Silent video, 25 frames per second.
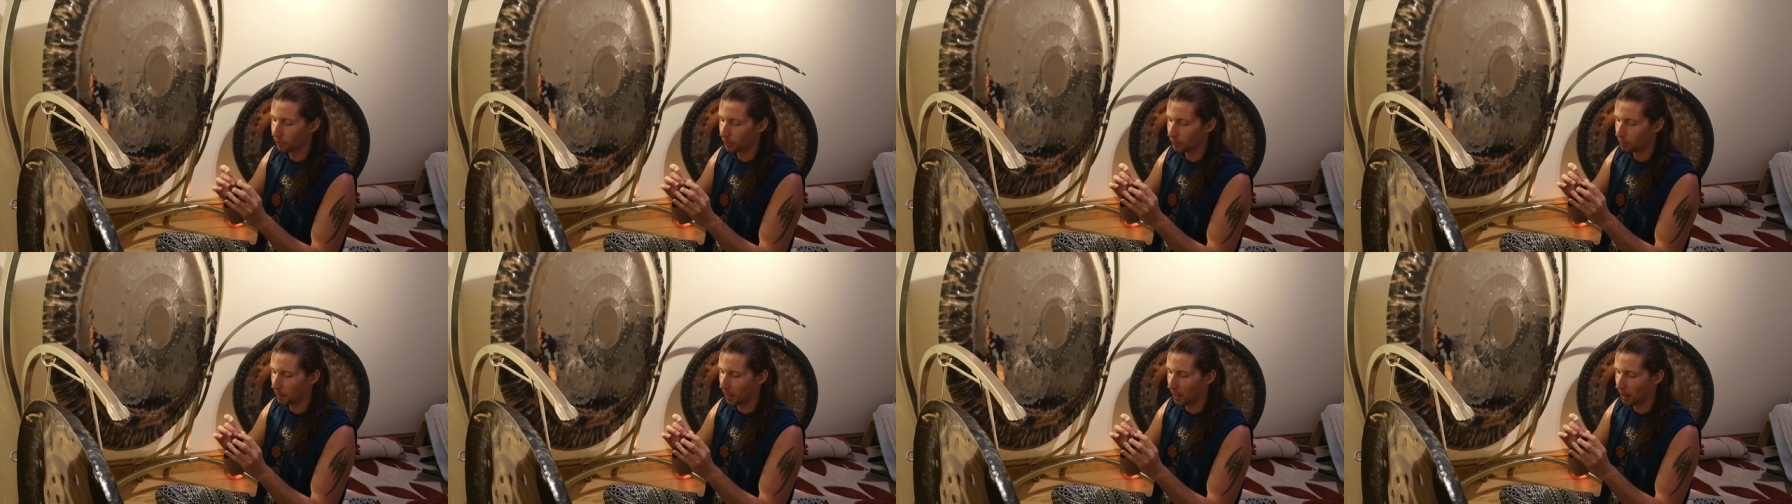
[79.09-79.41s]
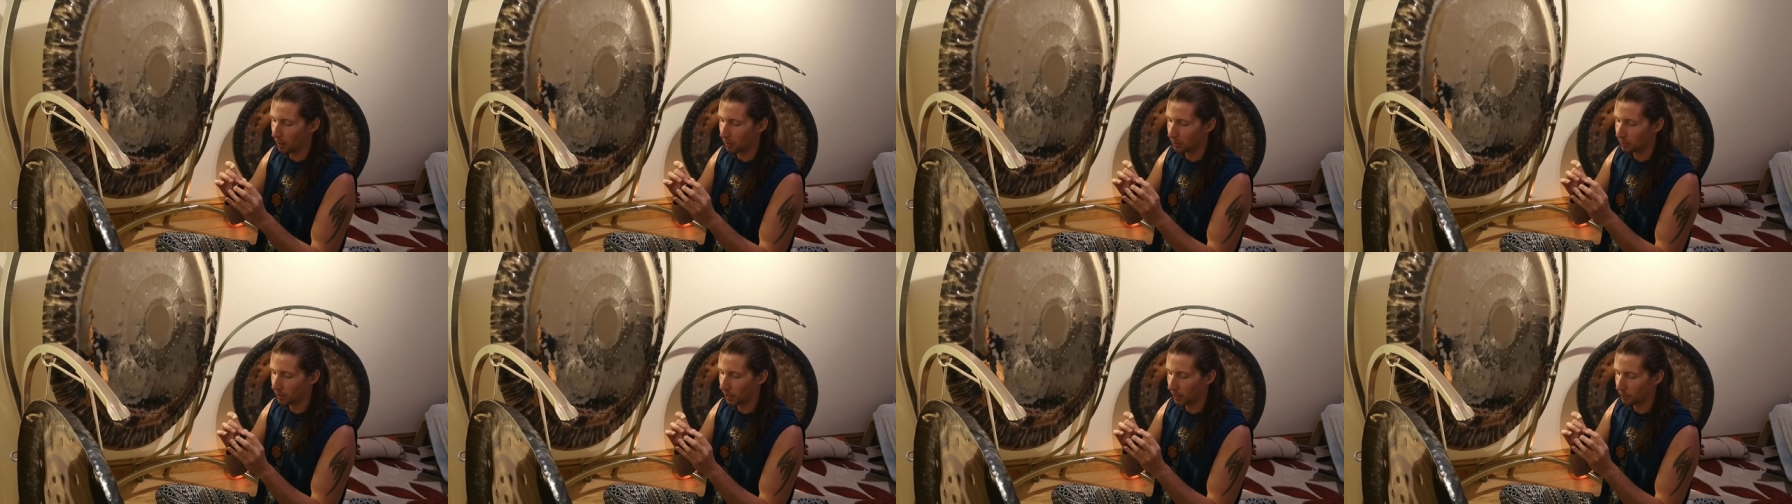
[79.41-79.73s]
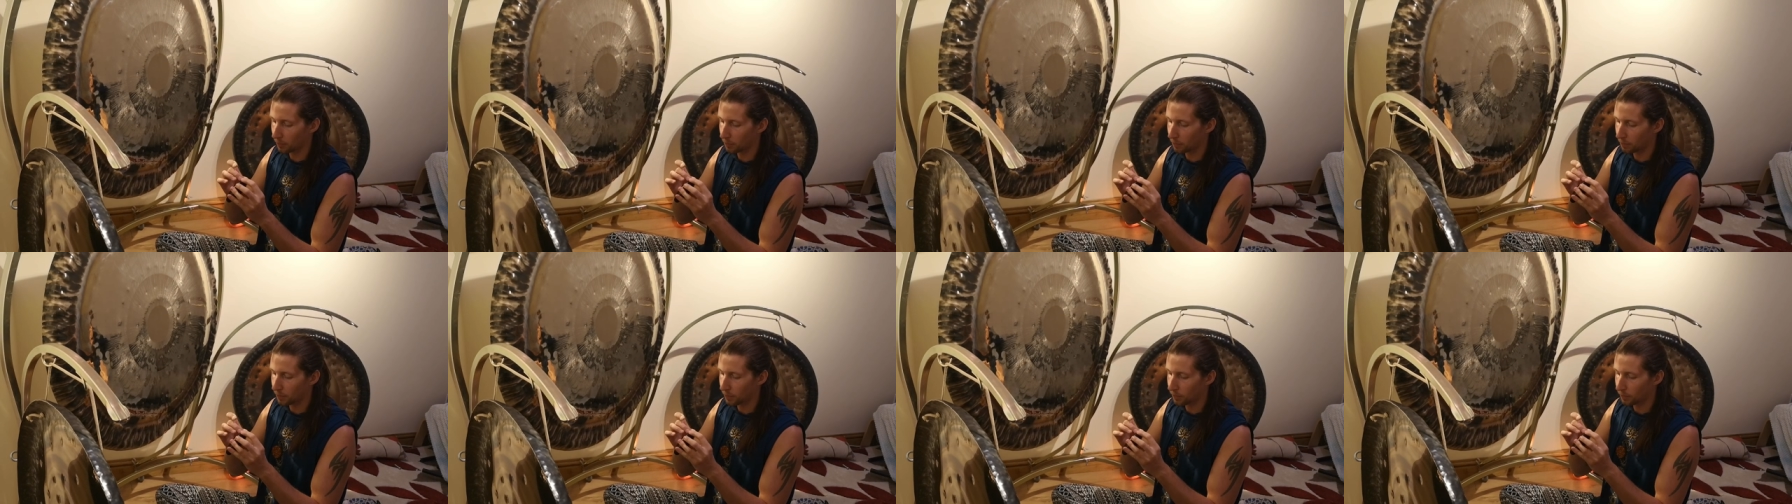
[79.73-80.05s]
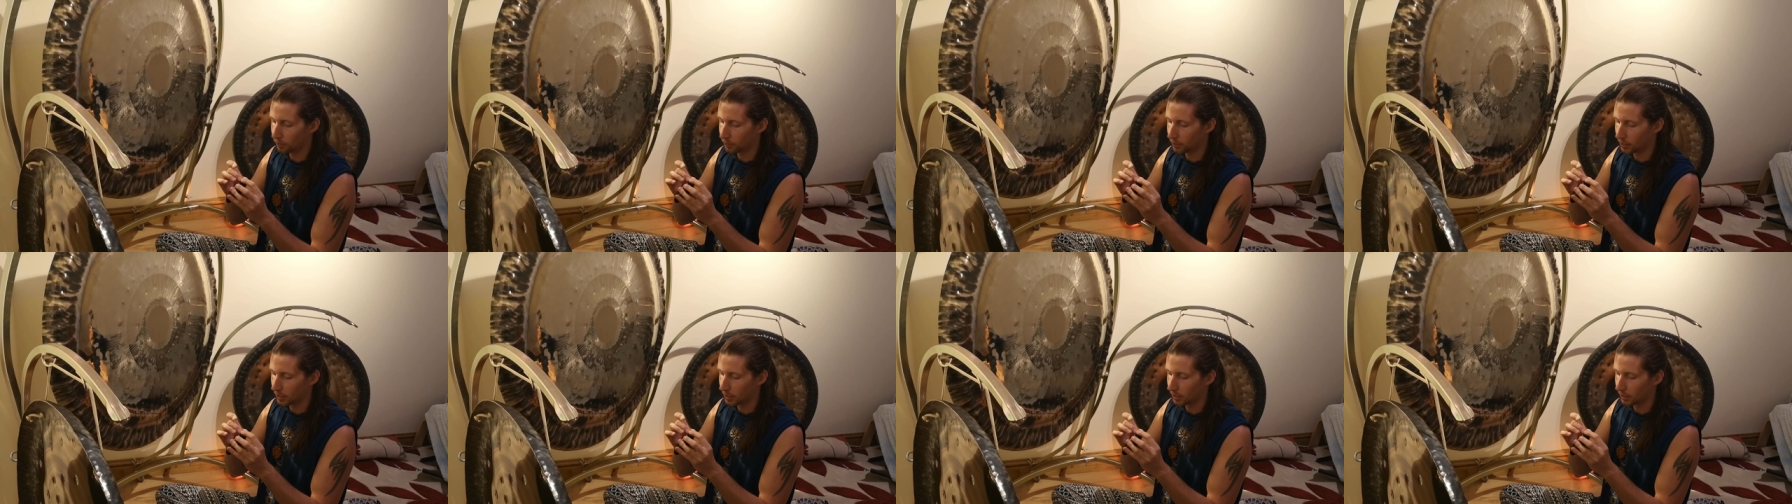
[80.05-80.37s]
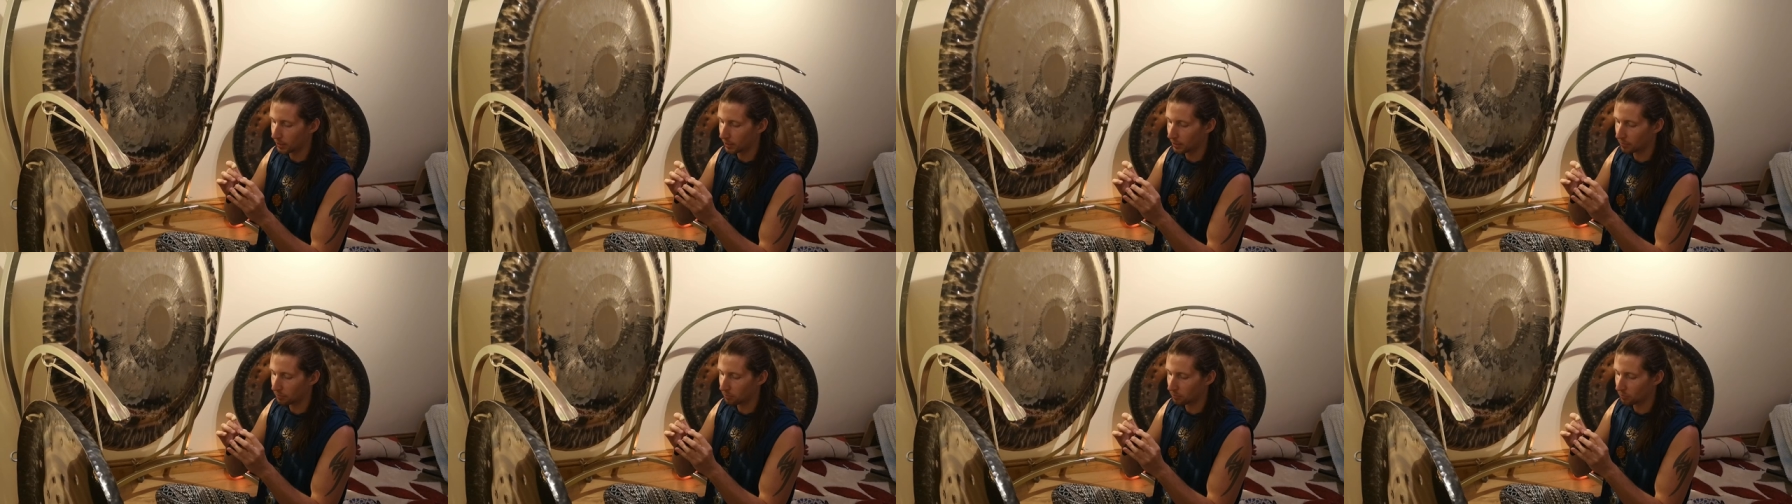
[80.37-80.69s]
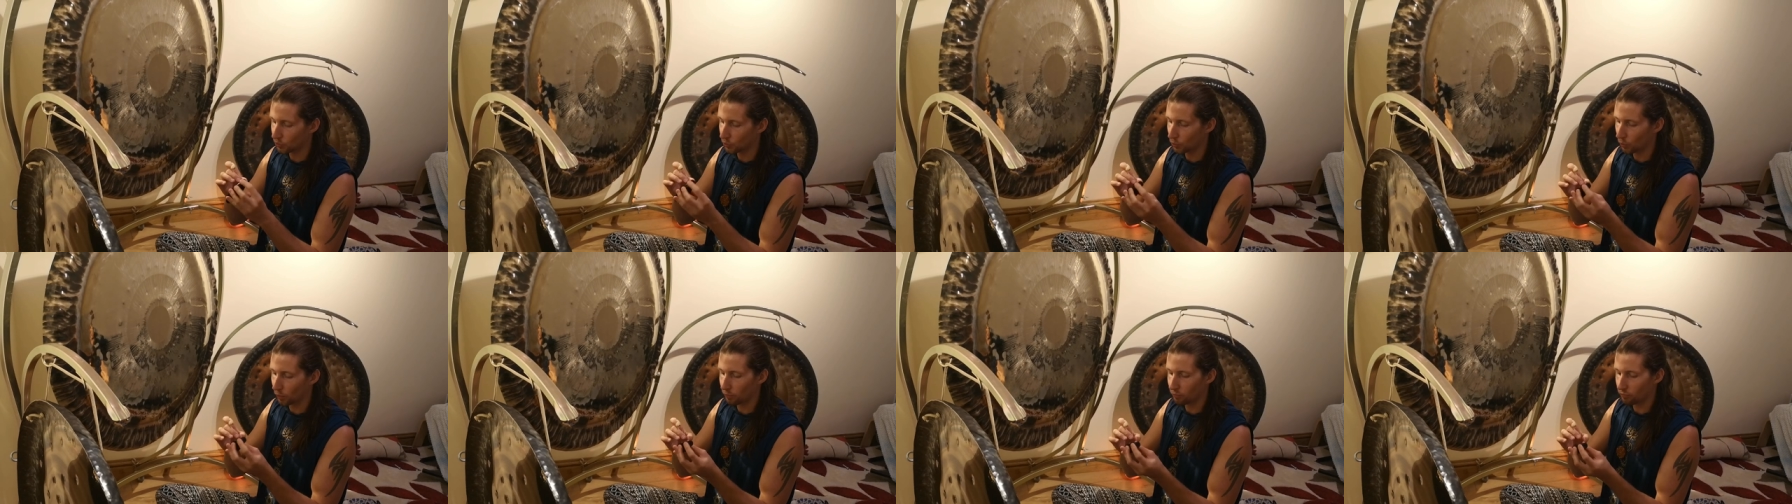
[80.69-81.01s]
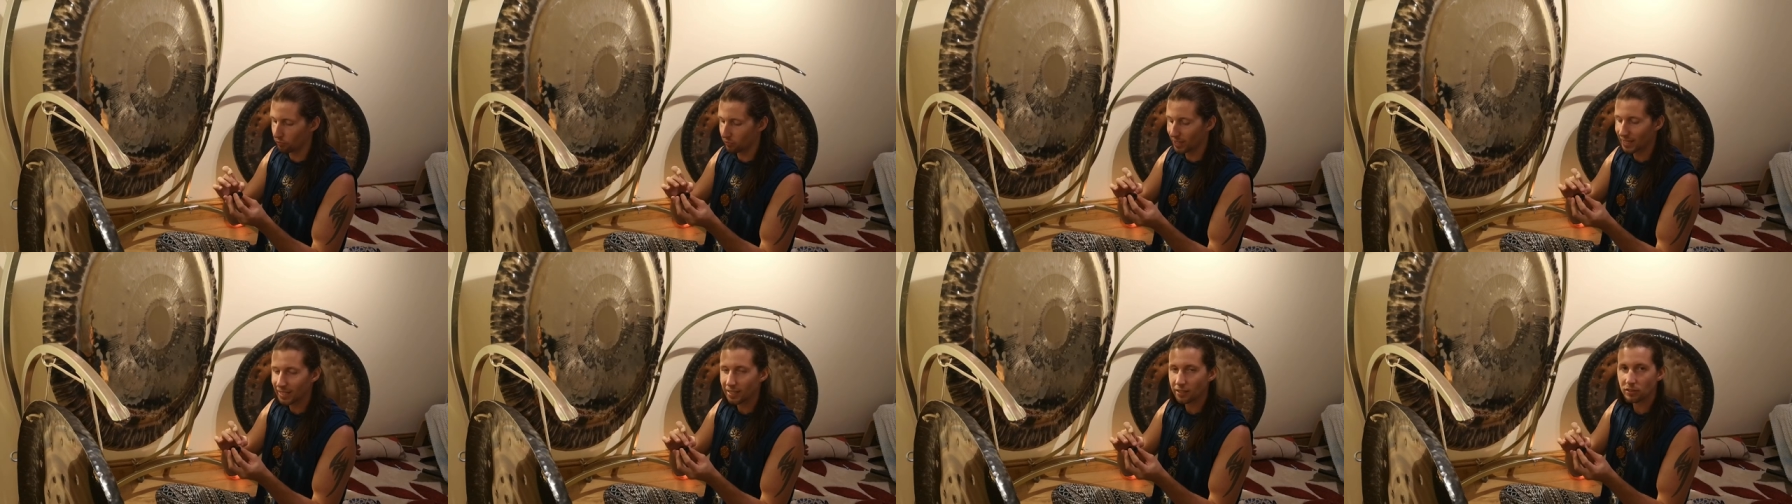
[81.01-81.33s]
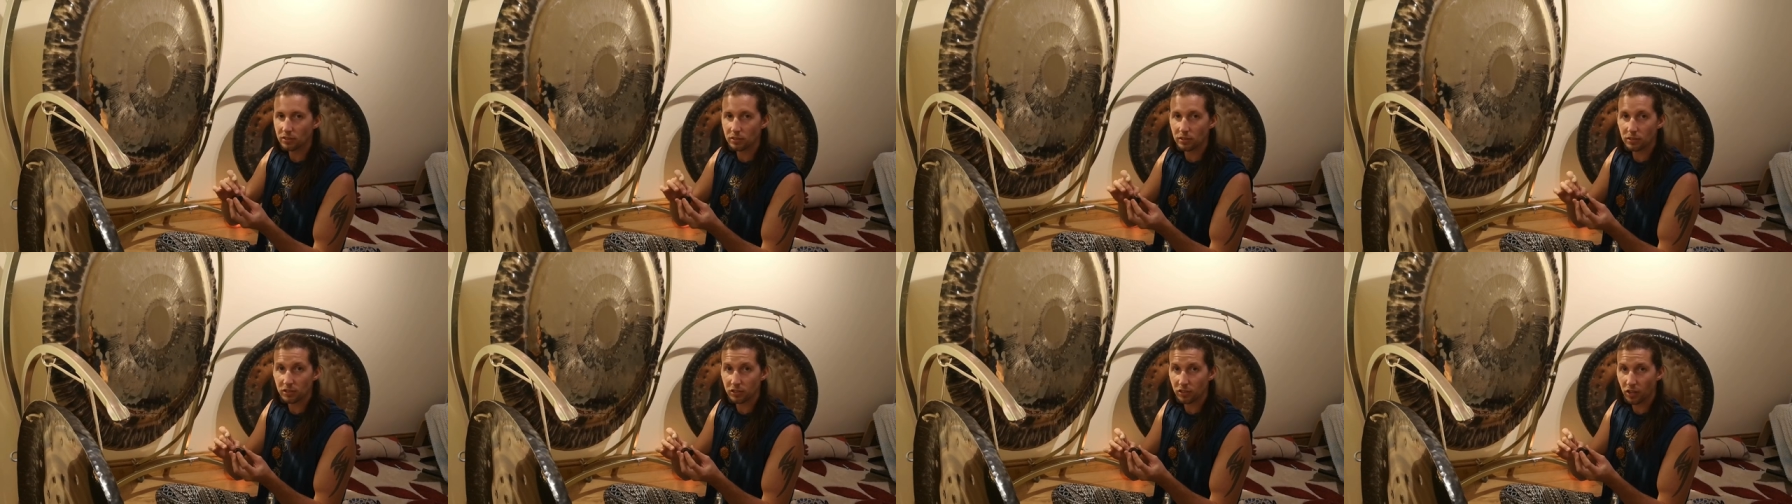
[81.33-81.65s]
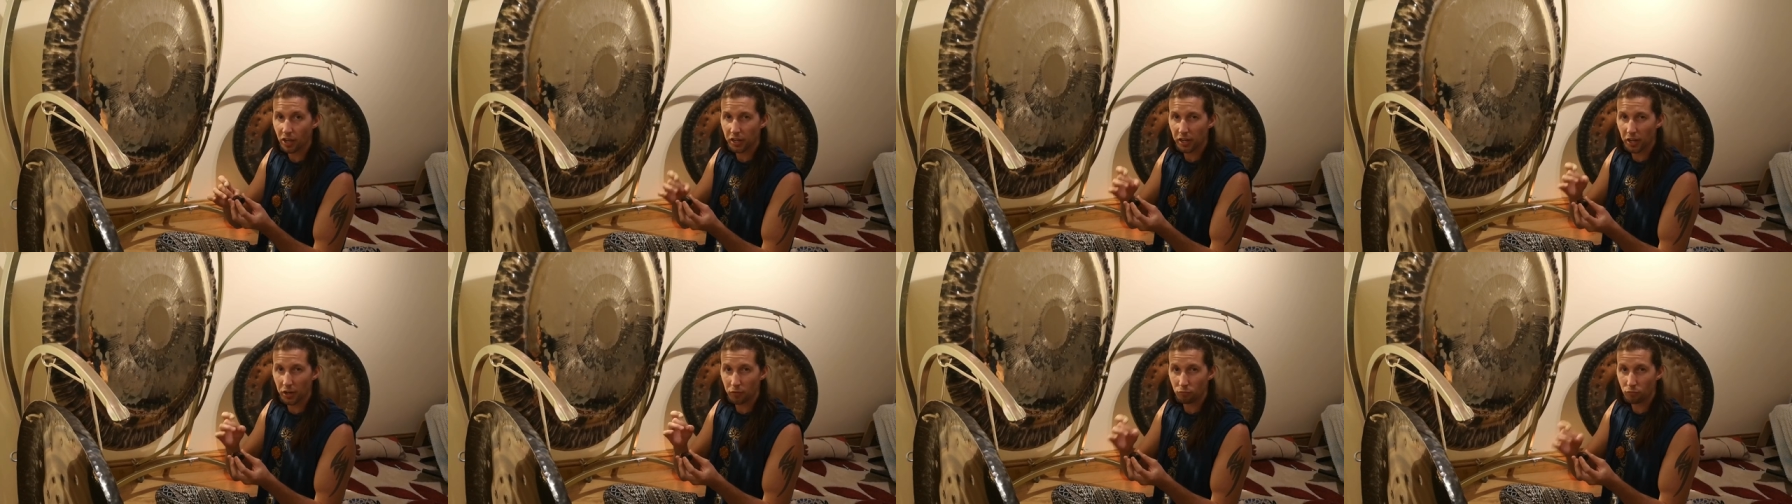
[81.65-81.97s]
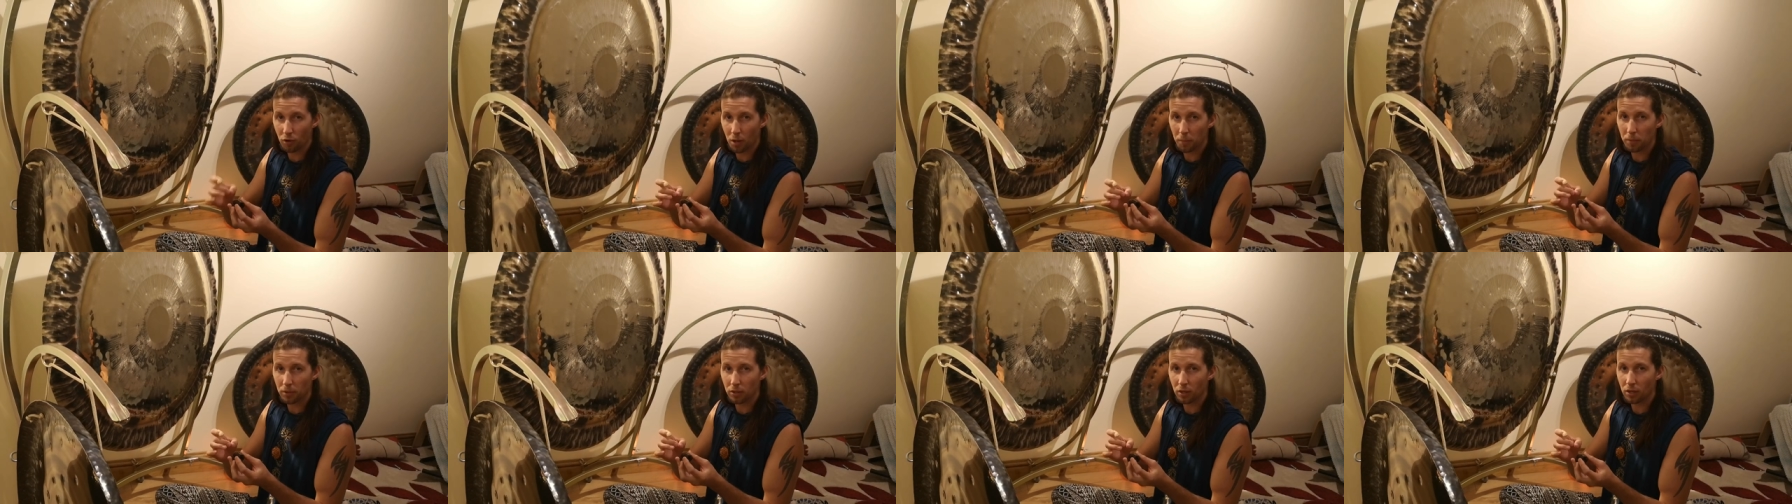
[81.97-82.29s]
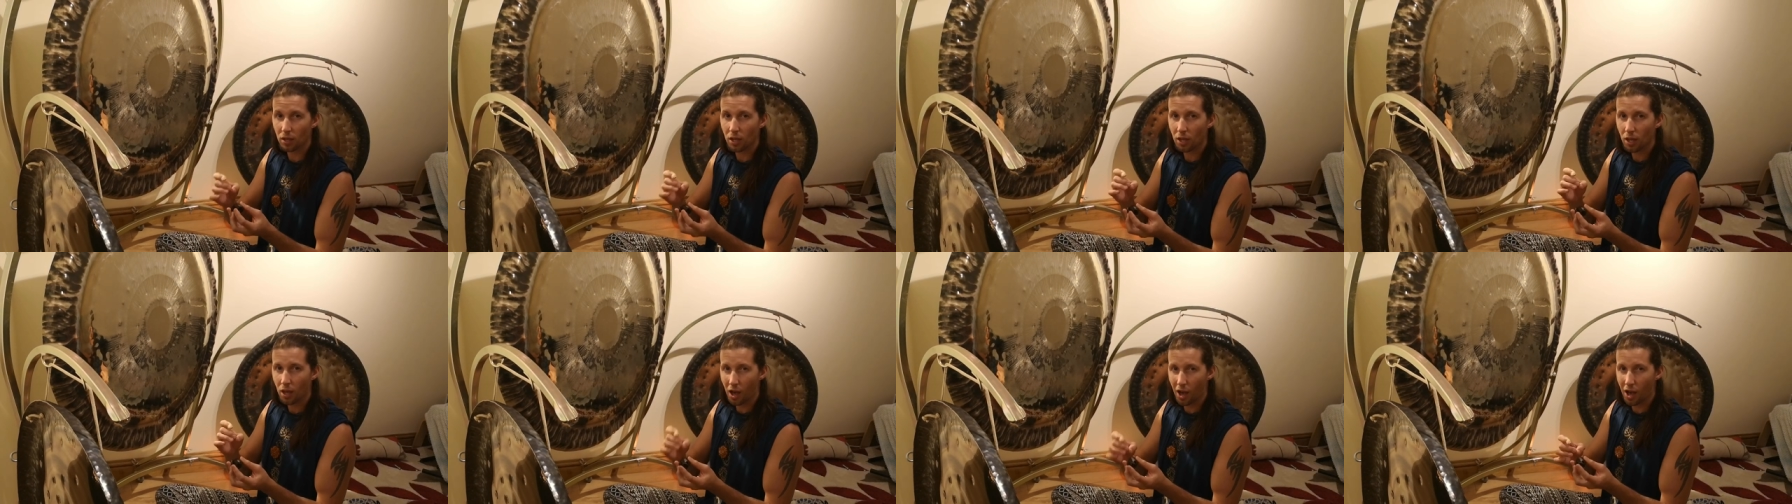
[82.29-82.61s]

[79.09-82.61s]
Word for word: there's about like 15 sort of rings inside, like rubber,